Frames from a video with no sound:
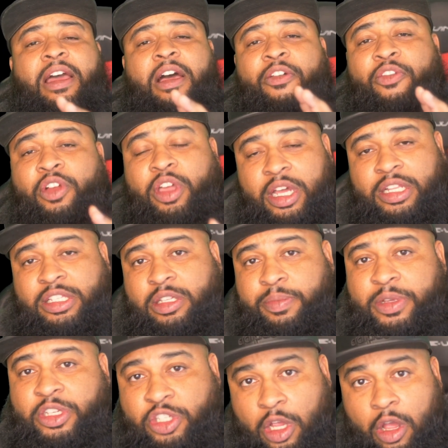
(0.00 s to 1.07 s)
of goods to be
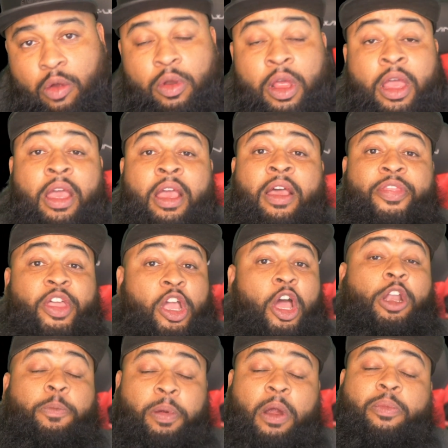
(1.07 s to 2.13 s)
shown. The
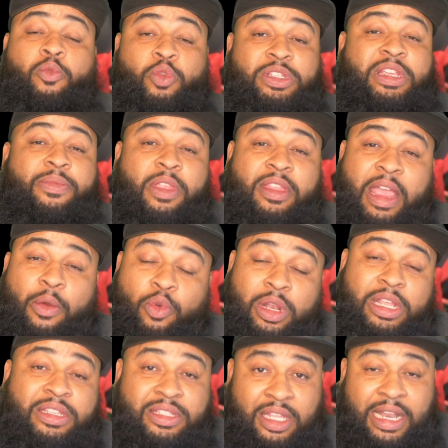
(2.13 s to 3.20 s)
color purple was something that really
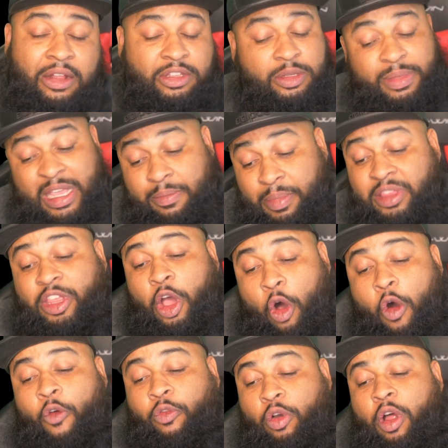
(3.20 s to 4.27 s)
stood out to me, but the
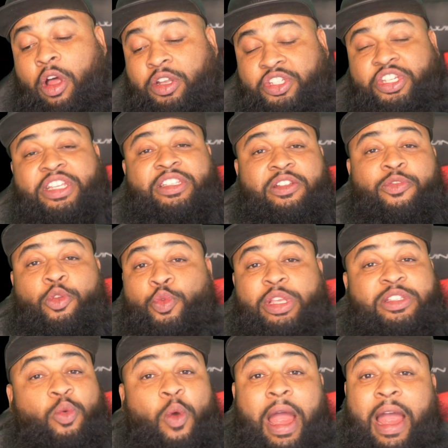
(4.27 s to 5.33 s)
overall gist of the
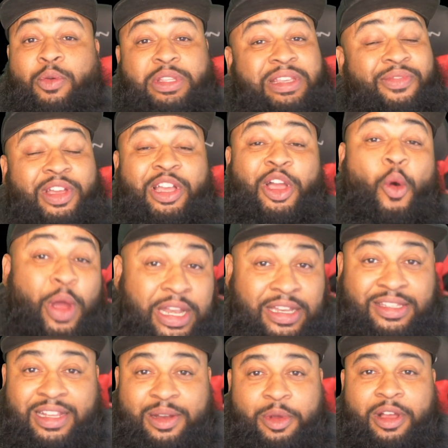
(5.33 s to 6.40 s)
reason why I was even going to
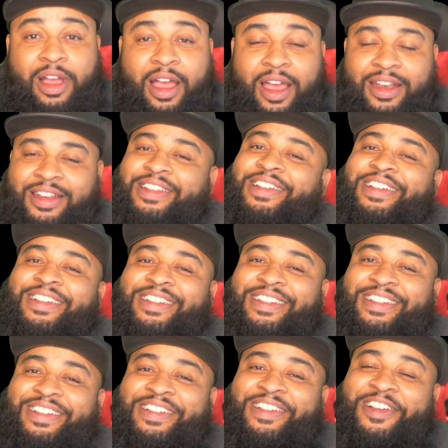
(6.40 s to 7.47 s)
CinemaCon
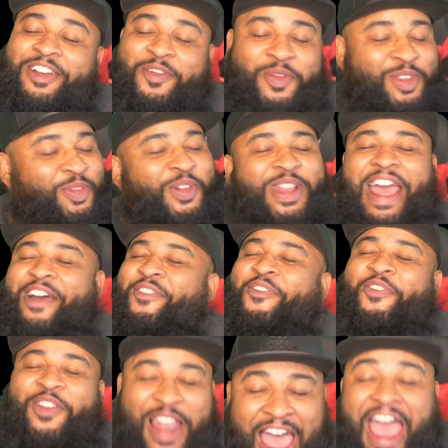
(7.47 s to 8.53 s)
was for that
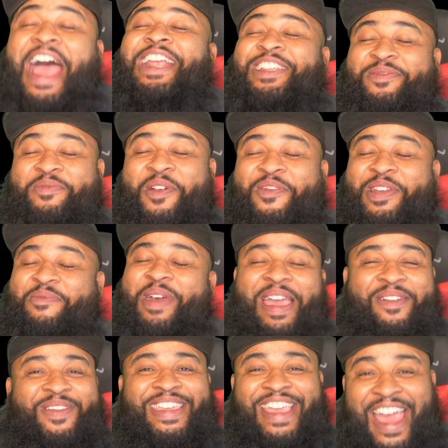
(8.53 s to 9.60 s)
Flash movie,
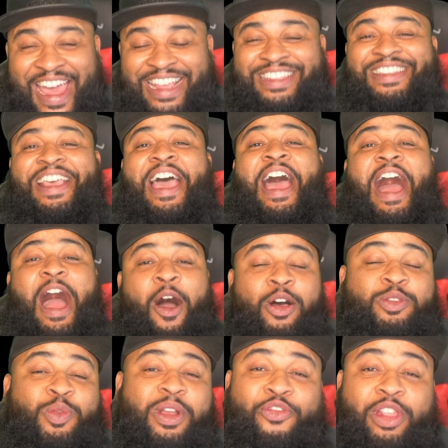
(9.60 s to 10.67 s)
baby. Yes, I was
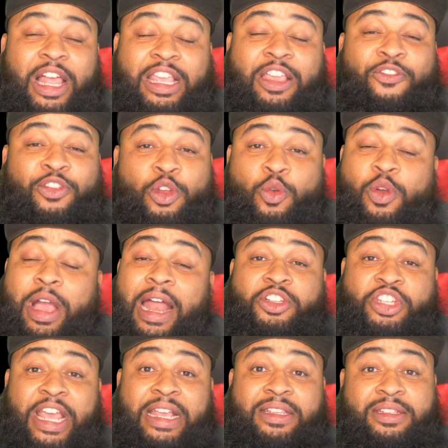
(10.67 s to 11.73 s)
one of the lucky few who got a
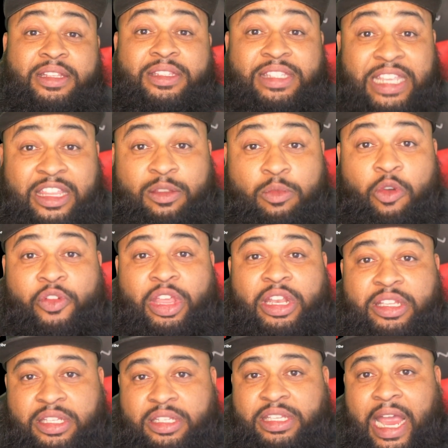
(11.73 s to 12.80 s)
chance to see the movie in
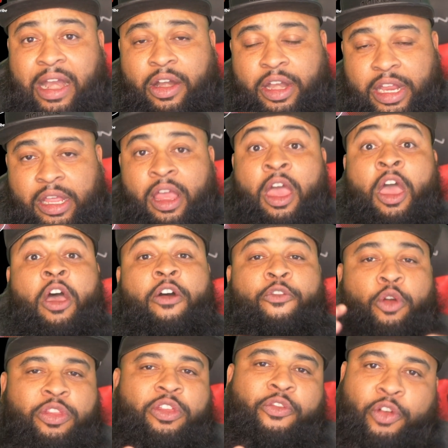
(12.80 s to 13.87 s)
its entirety
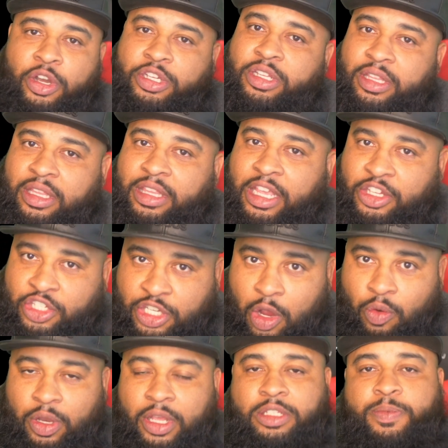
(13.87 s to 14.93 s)
for the version that they
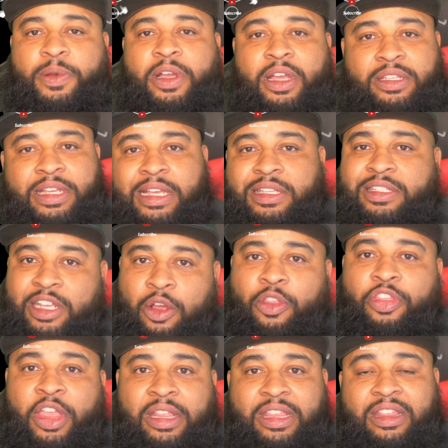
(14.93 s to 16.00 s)
showed us because I still
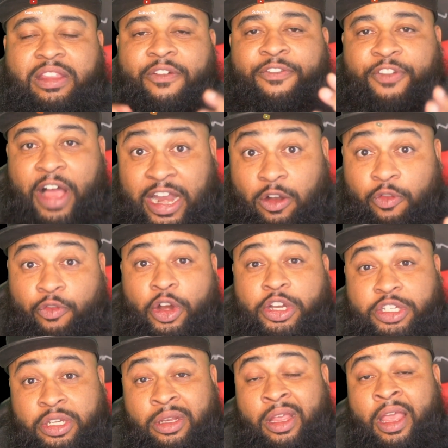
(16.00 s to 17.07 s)
think that the final
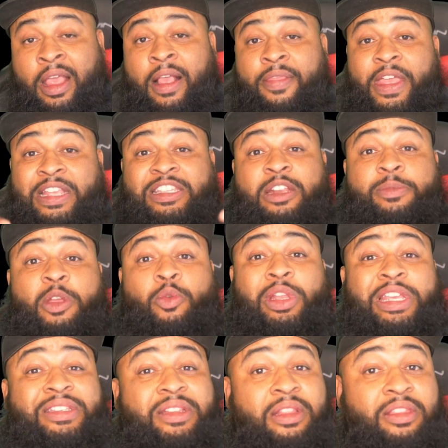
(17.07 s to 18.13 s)
version that's going to be
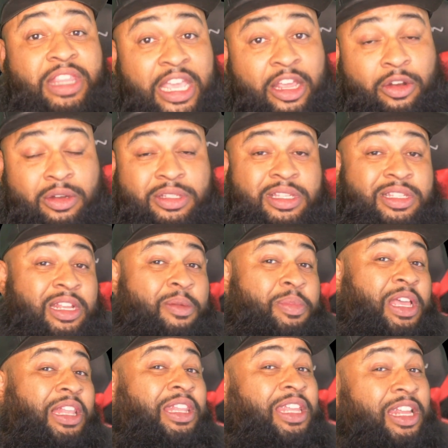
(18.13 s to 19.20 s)
released in theaters is going to be
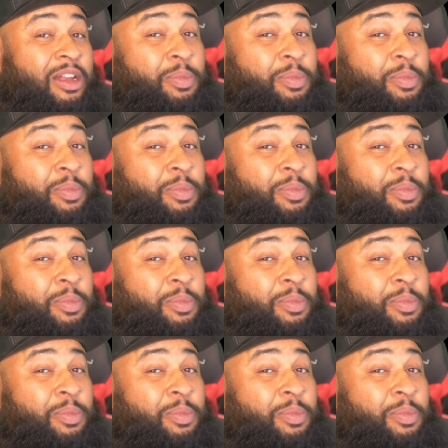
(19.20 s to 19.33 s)
a little